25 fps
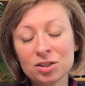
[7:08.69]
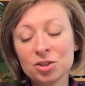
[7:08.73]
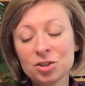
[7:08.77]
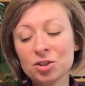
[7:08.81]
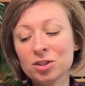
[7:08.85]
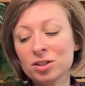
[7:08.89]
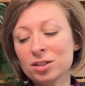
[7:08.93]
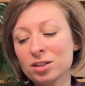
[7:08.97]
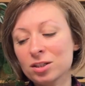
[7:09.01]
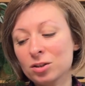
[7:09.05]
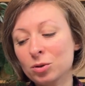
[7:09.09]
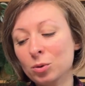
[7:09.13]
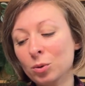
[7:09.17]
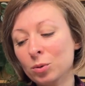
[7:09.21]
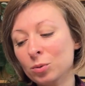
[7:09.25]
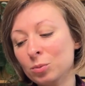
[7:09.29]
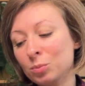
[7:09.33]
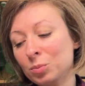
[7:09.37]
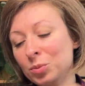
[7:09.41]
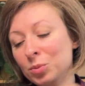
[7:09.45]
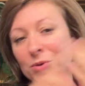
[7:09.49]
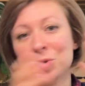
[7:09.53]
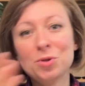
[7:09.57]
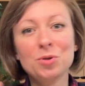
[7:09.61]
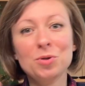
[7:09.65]
Just don't
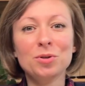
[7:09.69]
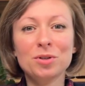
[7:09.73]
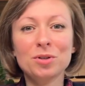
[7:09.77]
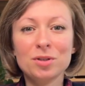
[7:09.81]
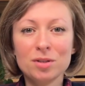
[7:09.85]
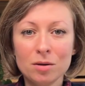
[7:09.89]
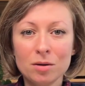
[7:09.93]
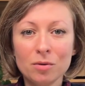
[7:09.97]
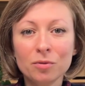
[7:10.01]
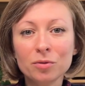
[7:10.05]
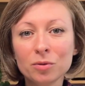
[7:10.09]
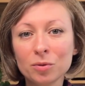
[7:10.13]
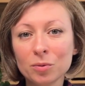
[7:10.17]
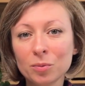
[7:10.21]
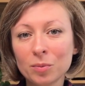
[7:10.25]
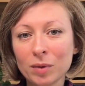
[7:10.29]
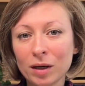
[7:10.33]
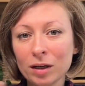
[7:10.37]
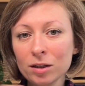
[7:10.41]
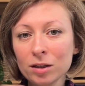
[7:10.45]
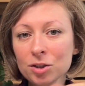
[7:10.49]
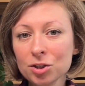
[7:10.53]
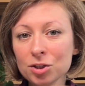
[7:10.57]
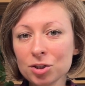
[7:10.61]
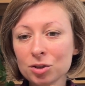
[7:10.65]
push yourself too
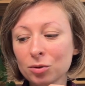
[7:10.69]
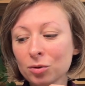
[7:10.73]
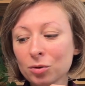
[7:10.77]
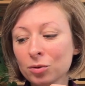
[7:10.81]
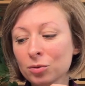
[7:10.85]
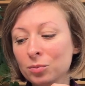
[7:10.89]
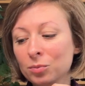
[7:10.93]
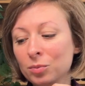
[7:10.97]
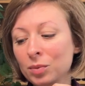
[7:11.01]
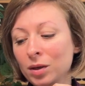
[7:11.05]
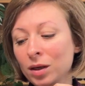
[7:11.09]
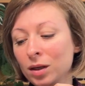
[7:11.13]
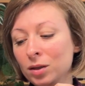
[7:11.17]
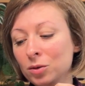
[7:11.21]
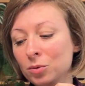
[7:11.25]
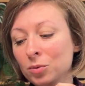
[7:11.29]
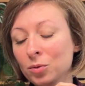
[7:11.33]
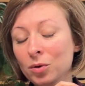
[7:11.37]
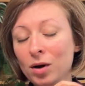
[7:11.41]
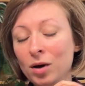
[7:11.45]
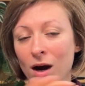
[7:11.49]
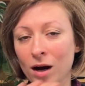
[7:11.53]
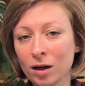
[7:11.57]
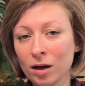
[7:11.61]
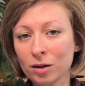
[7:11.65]
much, don't be too
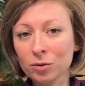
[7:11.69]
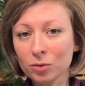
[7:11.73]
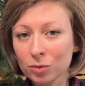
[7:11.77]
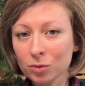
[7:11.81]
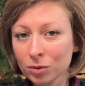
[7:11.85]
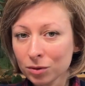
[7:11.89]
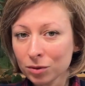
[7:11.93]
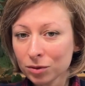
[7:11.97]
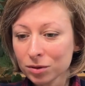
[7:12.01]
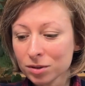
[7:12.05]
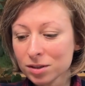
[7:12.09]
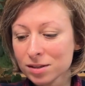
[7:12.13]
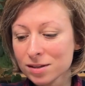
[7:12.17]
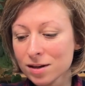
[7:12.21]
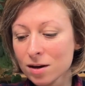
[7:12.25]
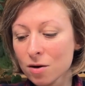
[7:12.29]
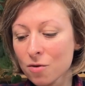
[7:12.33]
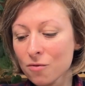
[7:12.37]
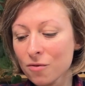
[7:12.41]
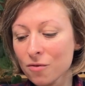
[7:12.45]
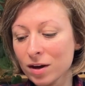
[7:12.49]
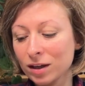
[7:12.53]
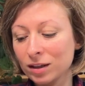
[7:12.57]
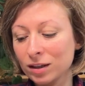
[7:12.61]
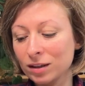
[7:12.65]
hard on
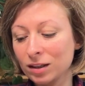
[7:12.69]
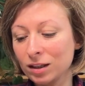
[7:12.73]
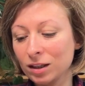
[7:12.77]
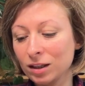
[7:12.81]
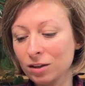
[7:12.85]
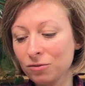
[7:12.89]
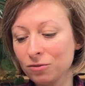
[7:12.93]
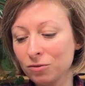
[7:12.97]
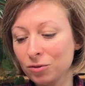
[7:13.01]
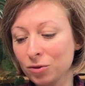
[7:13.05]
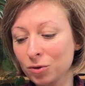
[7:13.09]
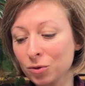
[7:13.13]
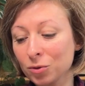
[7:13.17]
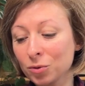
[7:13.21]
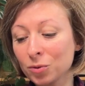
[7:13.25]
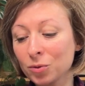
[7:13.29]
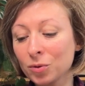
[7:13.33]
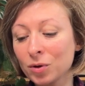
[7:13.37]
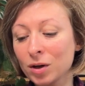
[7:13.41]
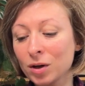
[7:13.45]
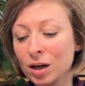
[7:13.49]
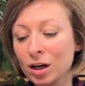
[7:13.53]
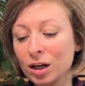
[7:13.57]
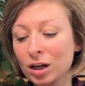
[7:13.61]
yourself, and if you